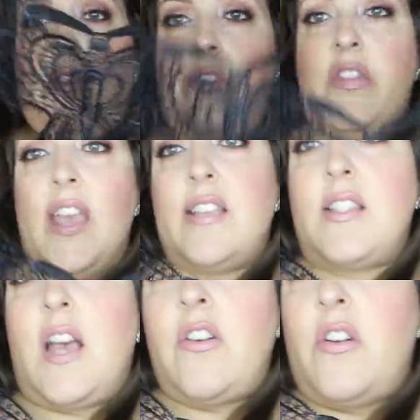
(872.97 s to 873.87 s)

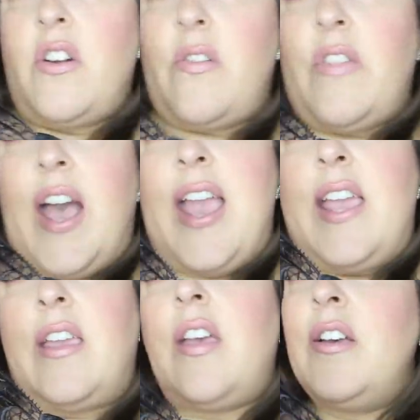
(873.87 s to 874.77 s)
this under
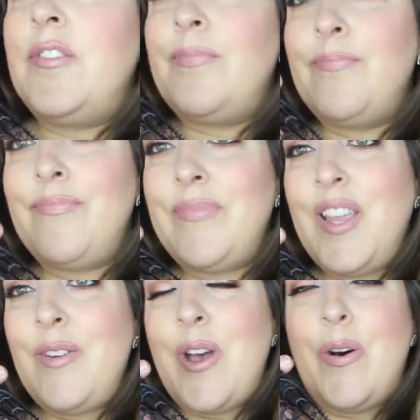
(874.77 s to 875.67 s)
like,
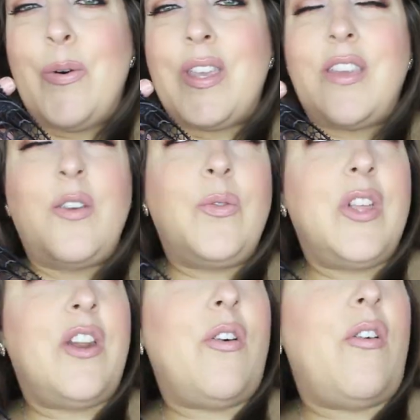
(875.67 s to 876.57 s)
you know, cute
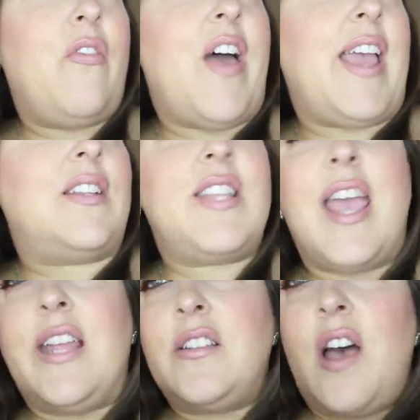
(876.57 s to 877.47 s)
little like
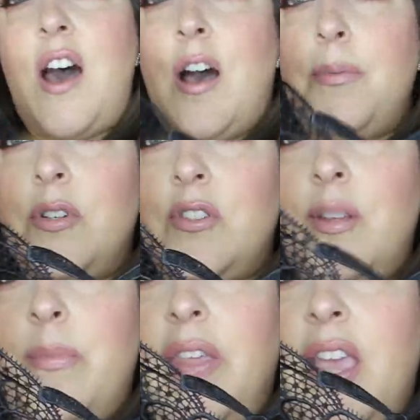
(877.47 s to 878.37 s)
tank tops or
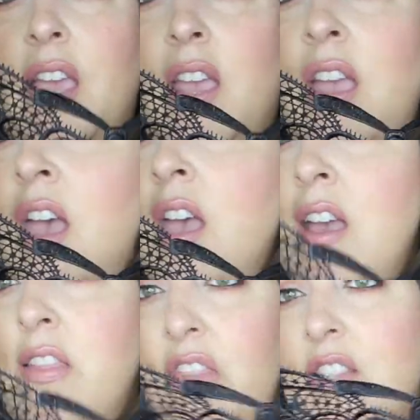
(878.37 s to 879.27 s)
something,
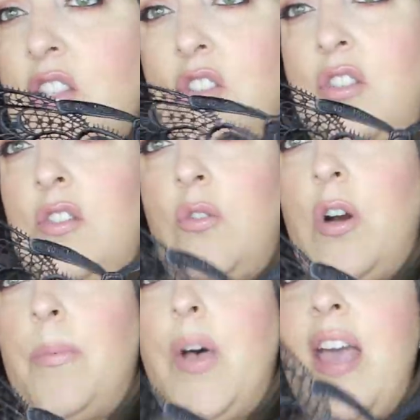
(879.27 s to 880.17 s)
this is just
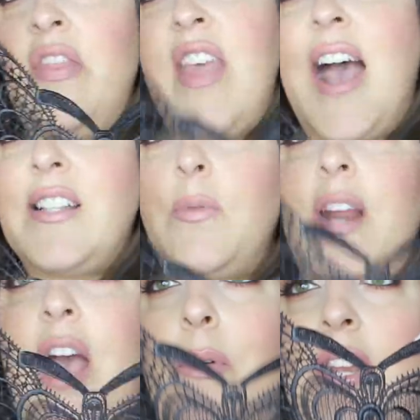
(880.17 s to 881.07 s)
adorable. And that's
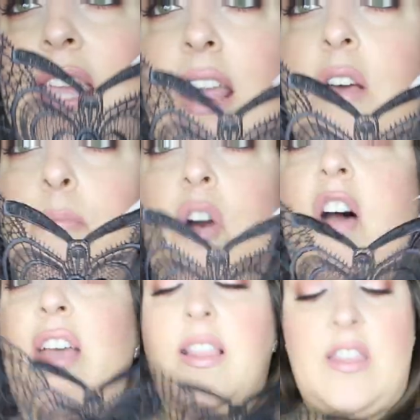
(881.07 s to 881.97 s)
what I would get a
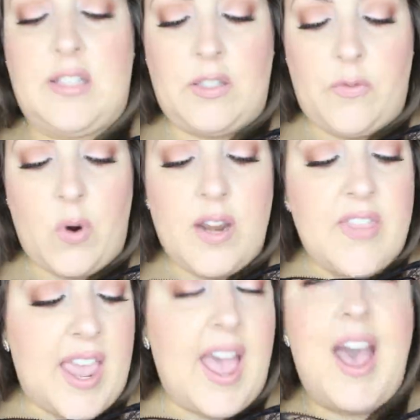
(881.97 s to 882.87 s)
bra like this for.
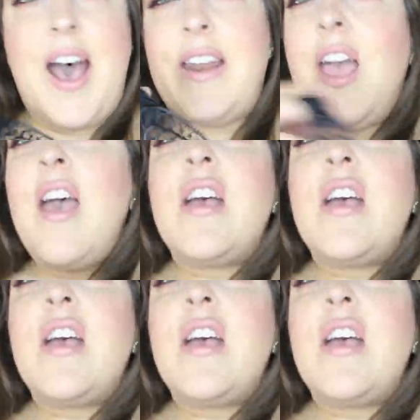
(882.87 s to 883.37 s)
They had